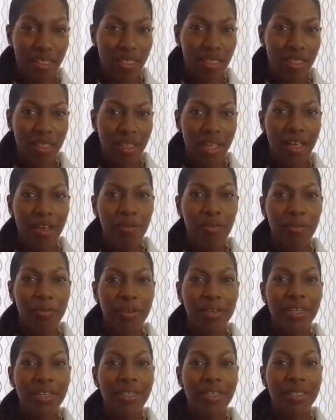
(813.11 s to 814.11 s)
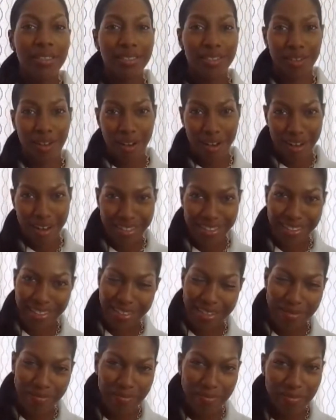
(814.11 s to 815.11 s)
That was
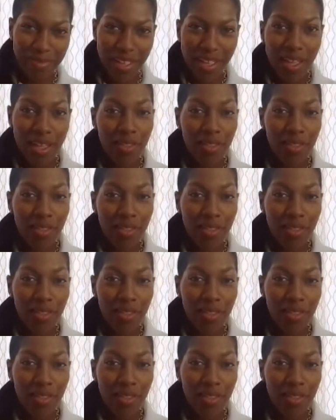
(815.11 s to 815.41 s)
awesome.